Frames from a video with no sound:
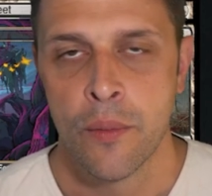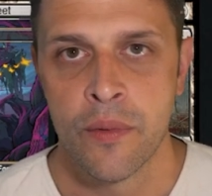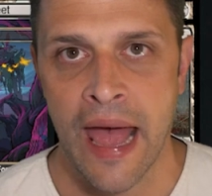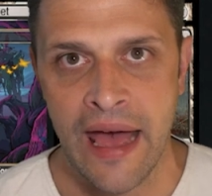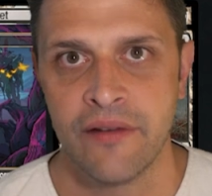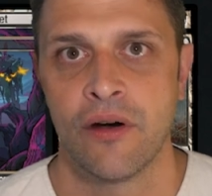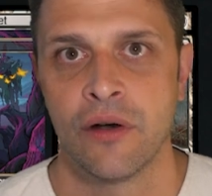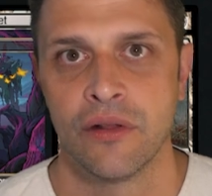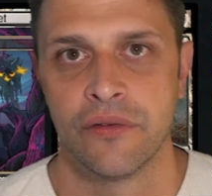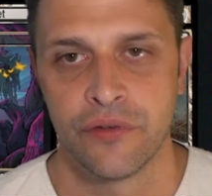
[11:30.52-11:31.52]
have
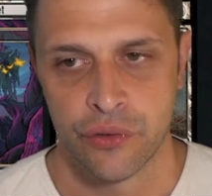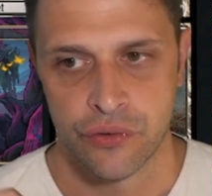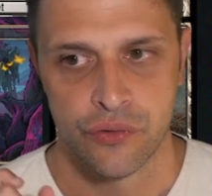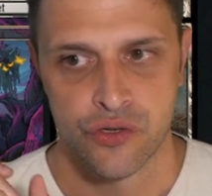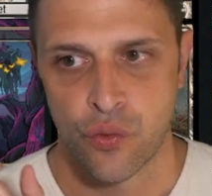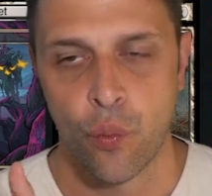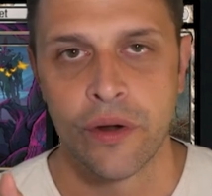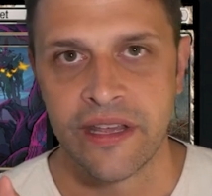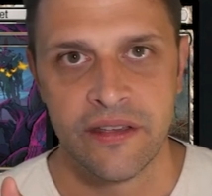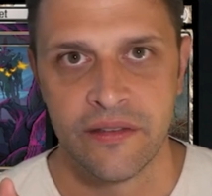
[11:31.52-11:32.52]
all of your
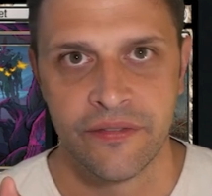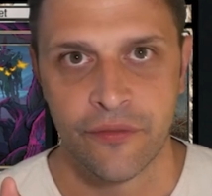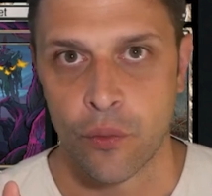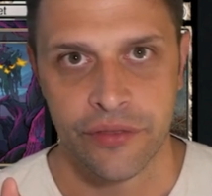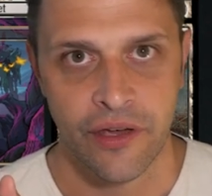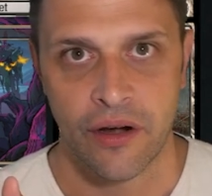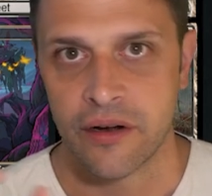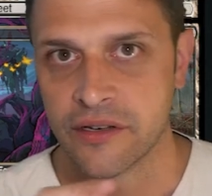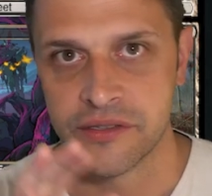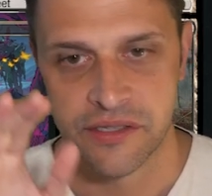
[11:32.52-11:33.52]
24th
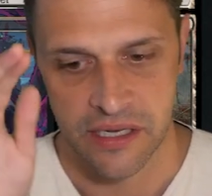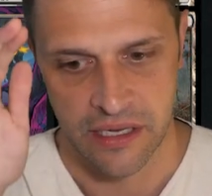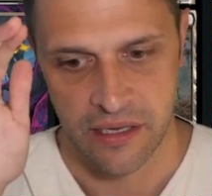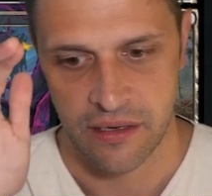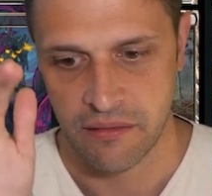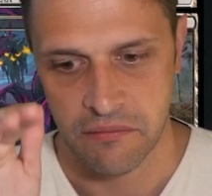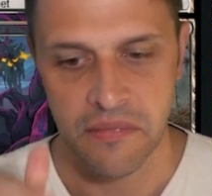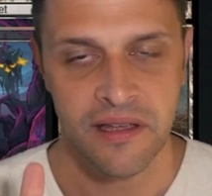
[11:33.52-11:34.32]
cards in